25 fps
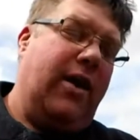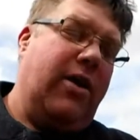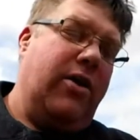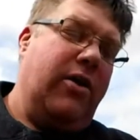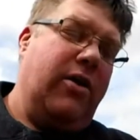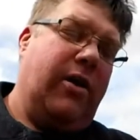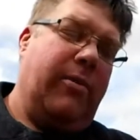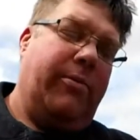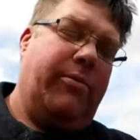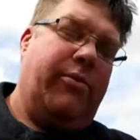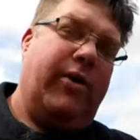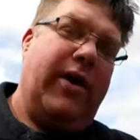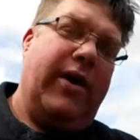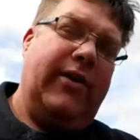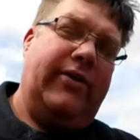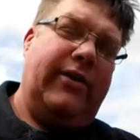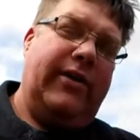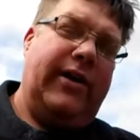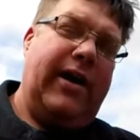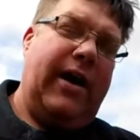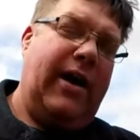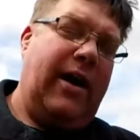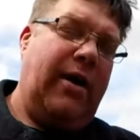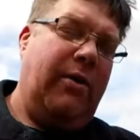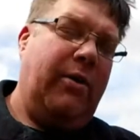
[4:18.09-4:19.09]
You can press it
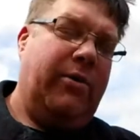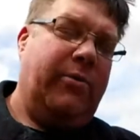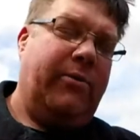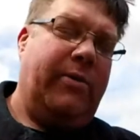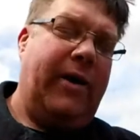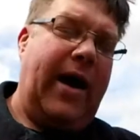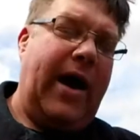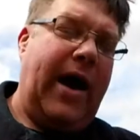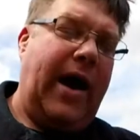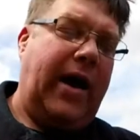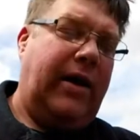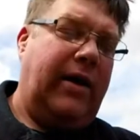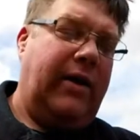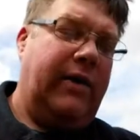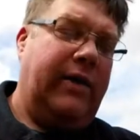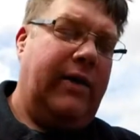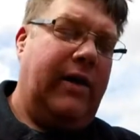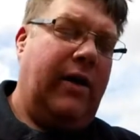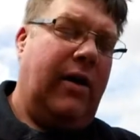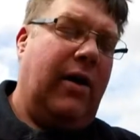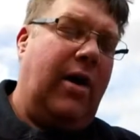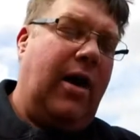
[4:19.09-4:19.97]
down. I wouldn't pack it in there.